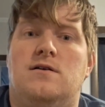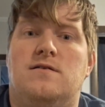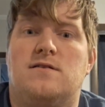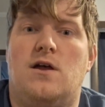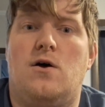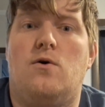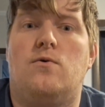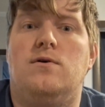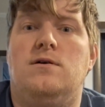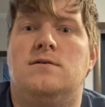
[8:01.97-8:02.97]

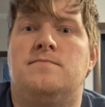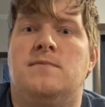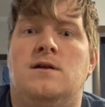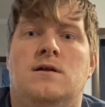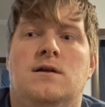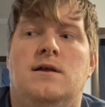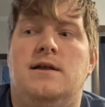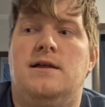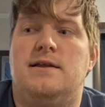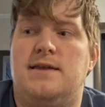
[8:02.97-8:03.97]
So,
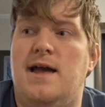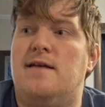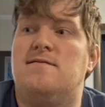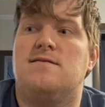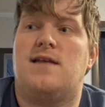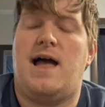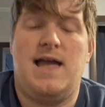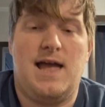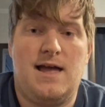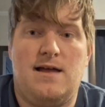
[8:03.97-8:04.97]
yes, I
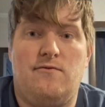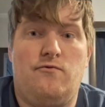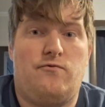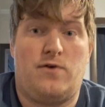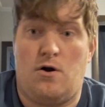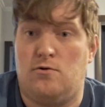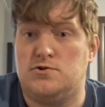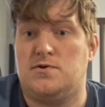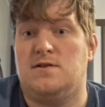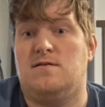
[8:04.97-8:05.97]
have
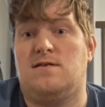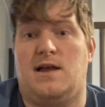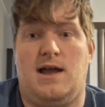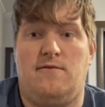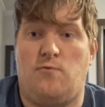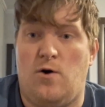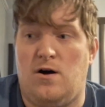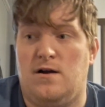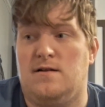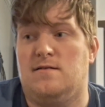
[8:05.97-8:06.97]
cauldrons, I have
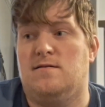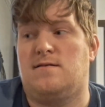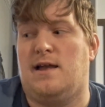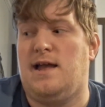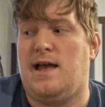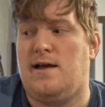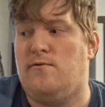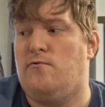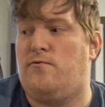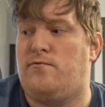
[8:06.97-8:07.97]
wands, I
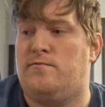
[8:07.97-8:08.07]
have